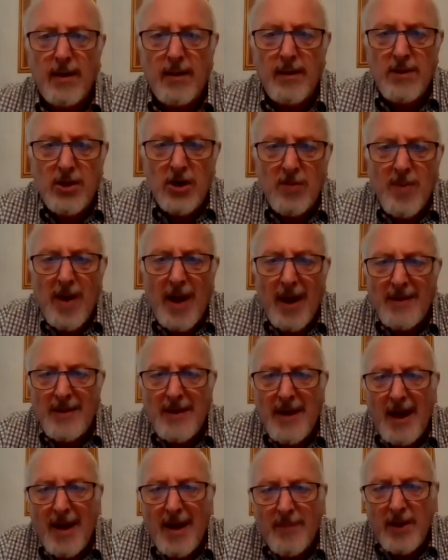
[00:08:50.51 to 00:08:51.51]
termite
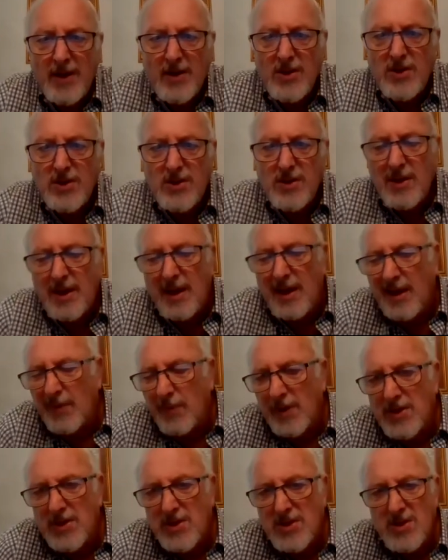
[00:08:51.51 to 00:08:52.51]
damage,
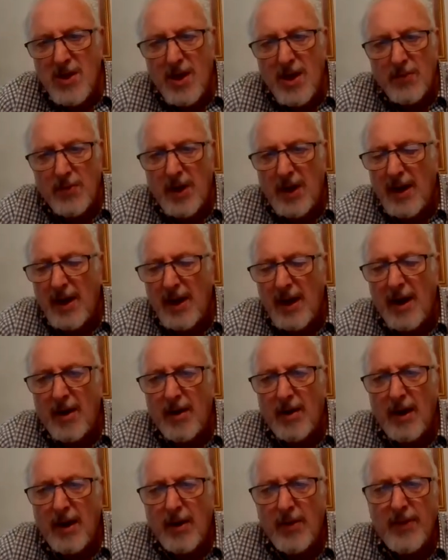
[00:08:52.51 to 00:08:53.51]
which is not really
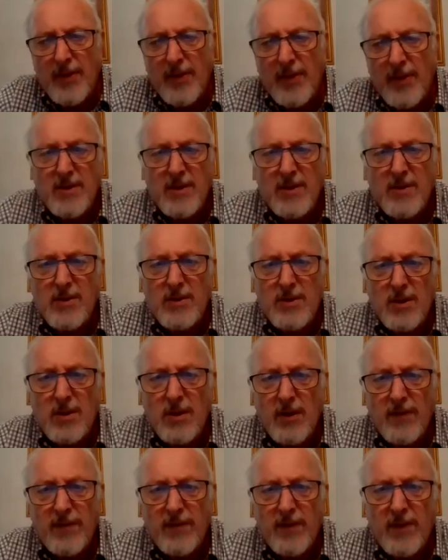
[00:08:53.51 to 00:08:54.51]
our thing to
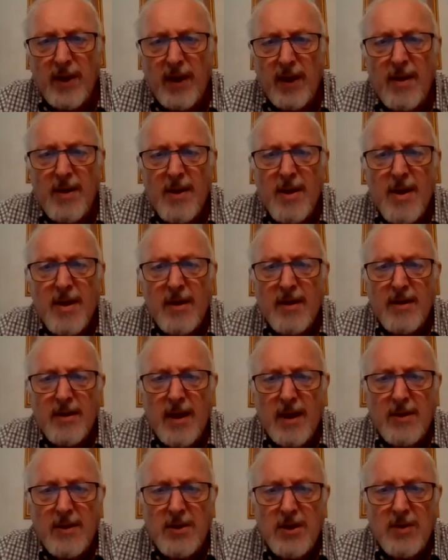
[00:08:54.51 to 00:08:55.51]
look for the
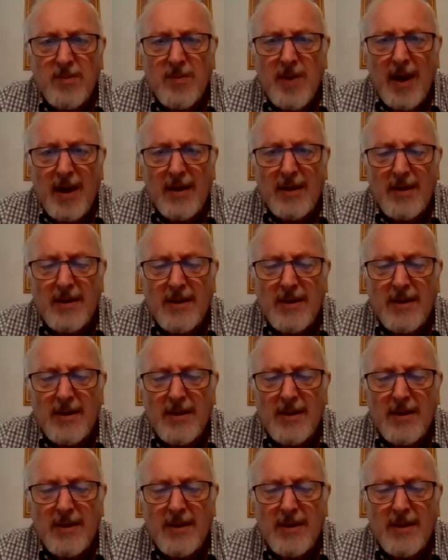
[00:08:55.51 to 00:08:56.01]
termite